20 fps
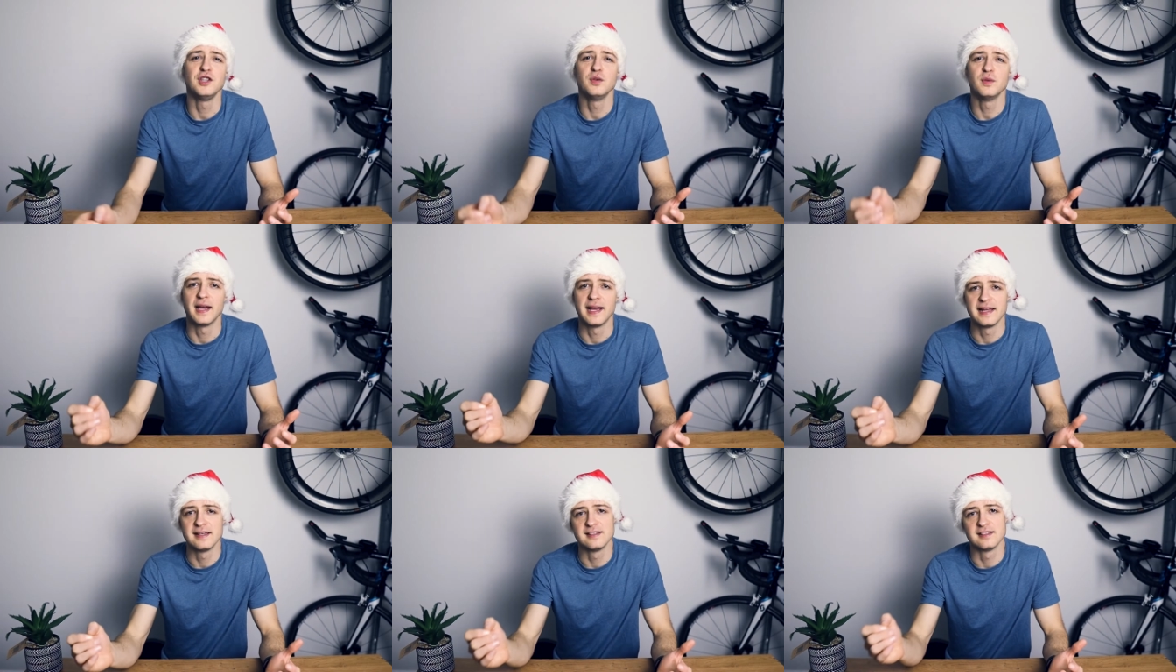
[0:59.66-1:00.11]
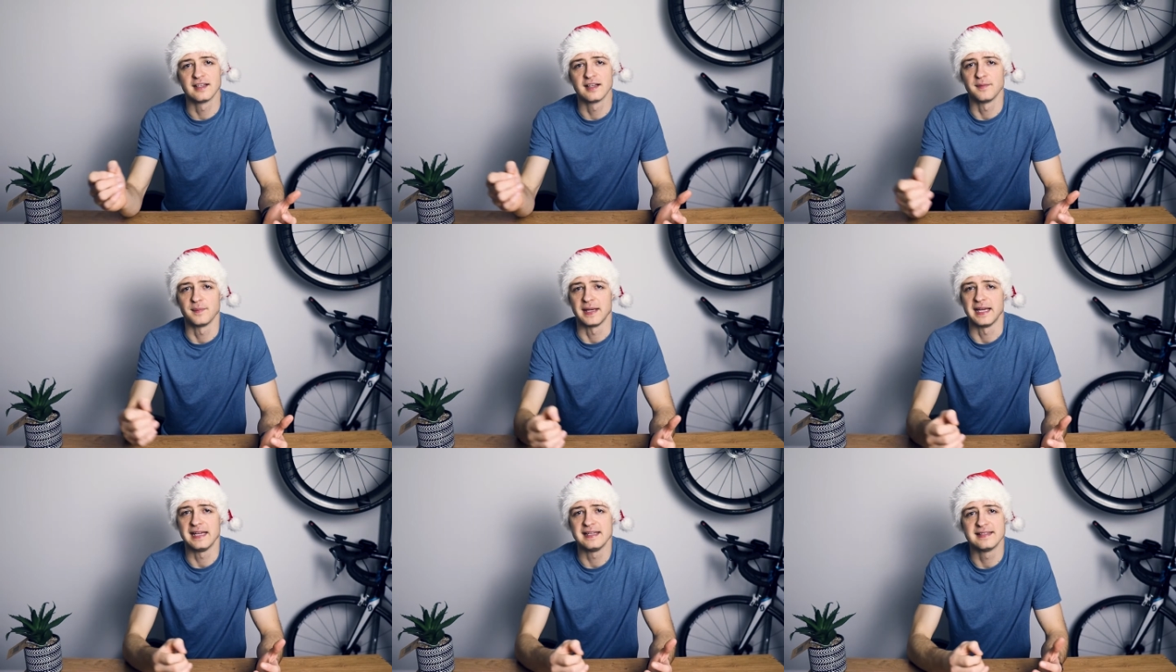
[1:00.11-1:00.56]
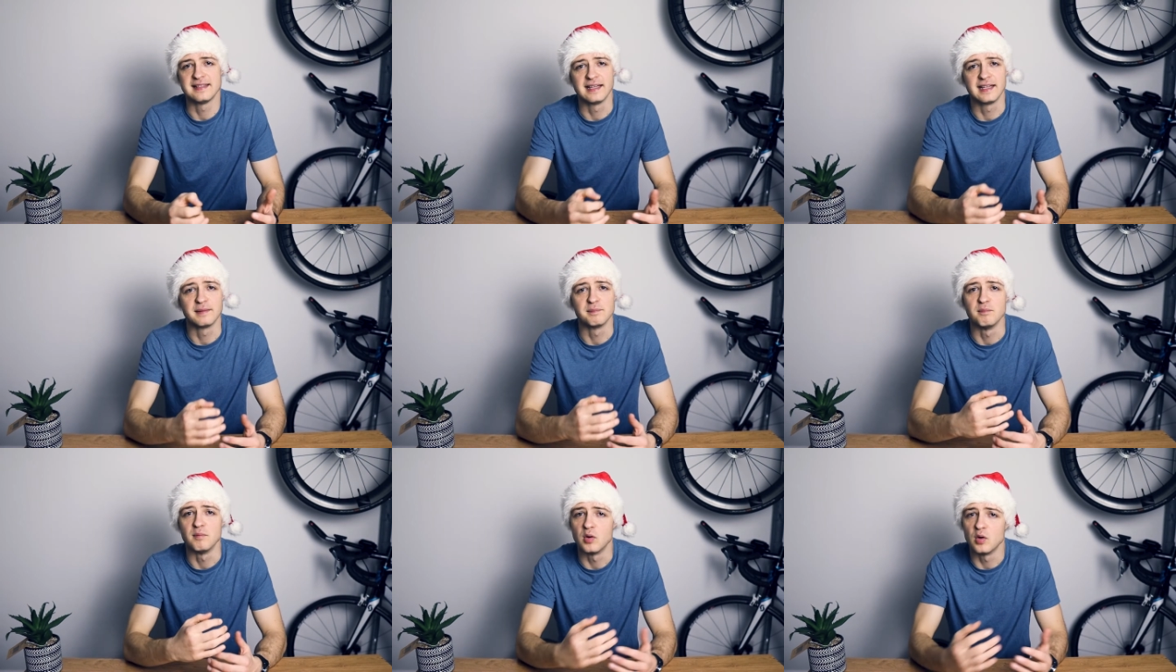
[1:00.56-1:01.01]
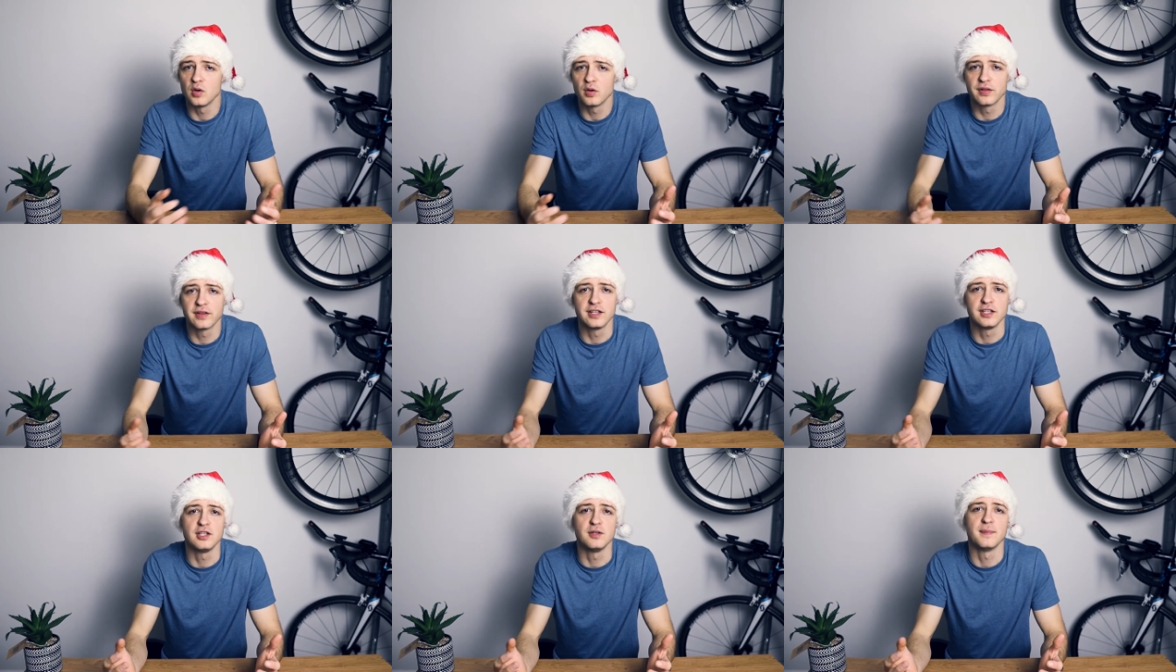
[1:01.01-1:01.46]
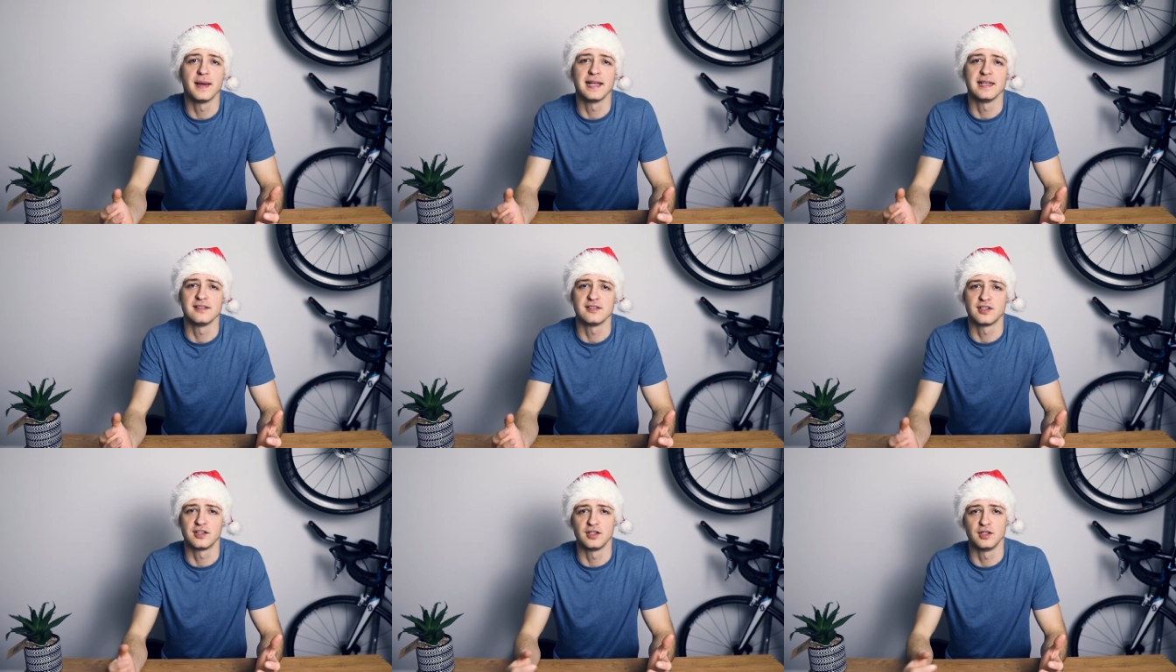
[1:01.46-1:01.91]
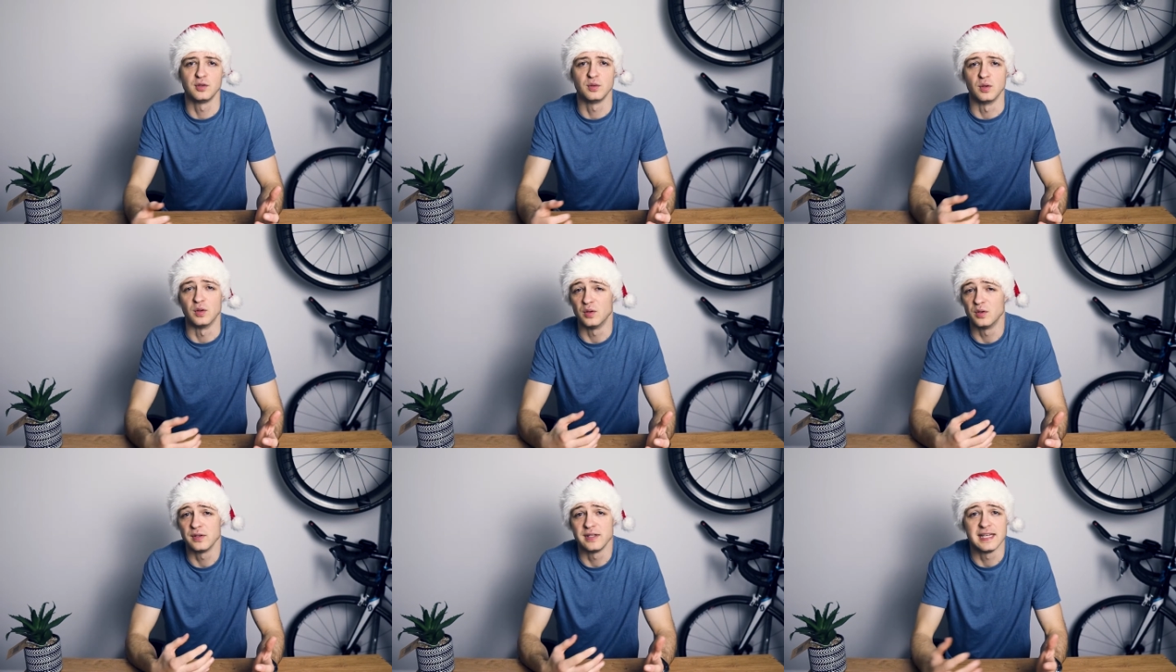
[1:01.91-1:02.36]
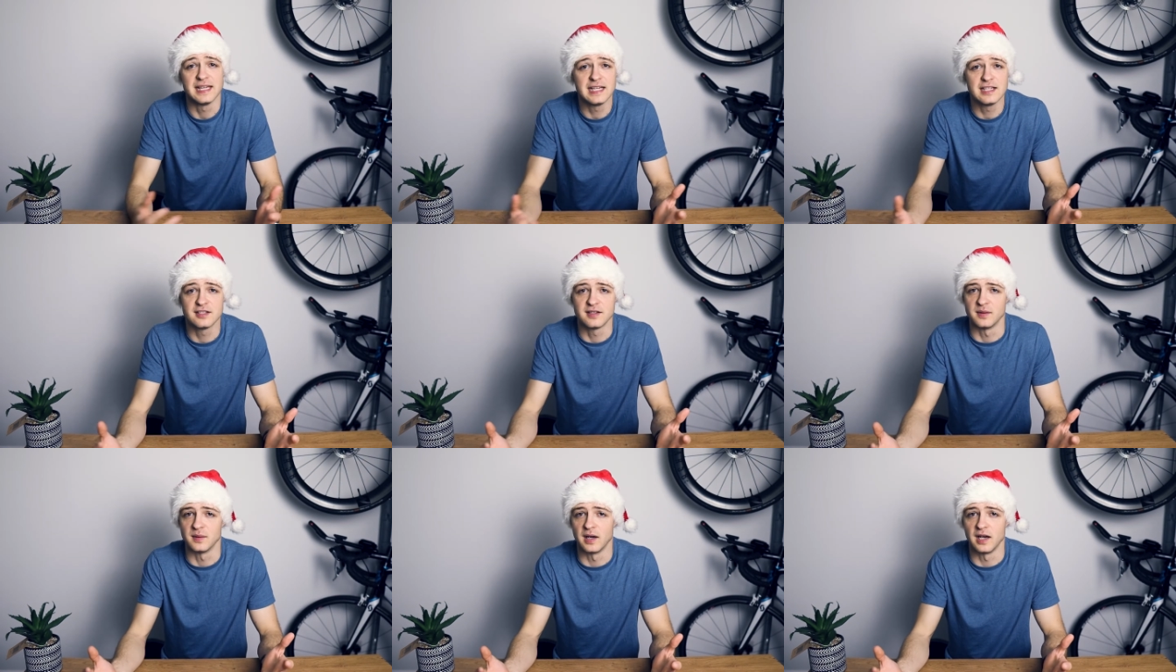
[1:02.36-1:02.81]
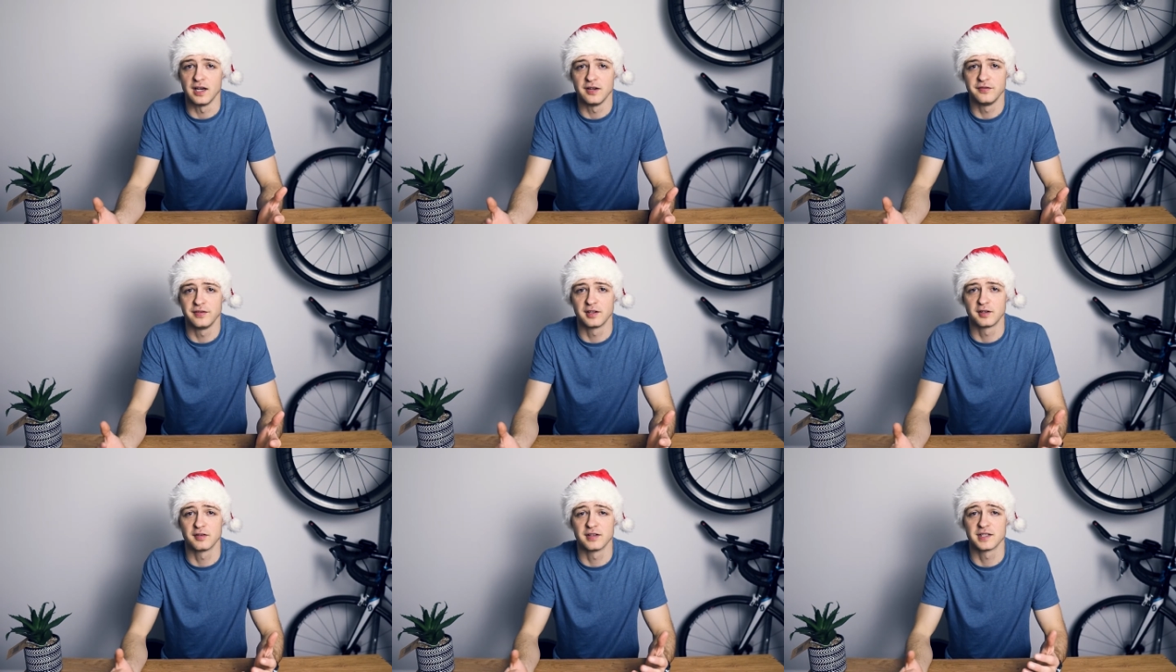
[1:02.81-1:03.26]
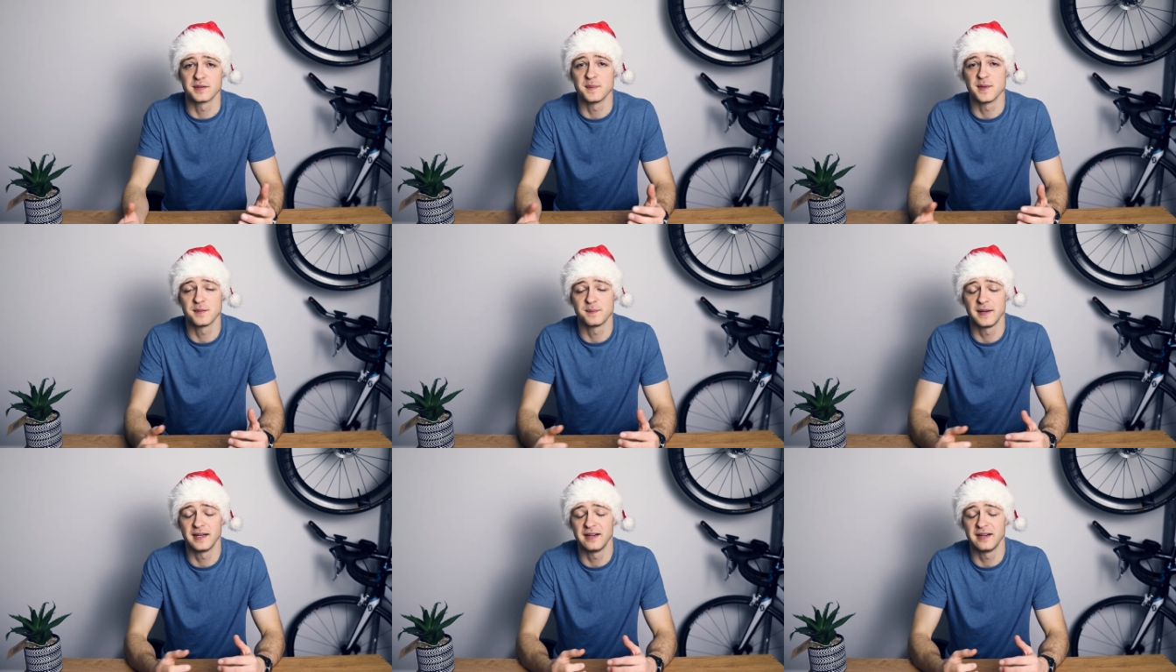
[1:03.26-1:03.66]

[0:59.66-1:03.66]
you end up eating more than you meant to or need to over the Christmas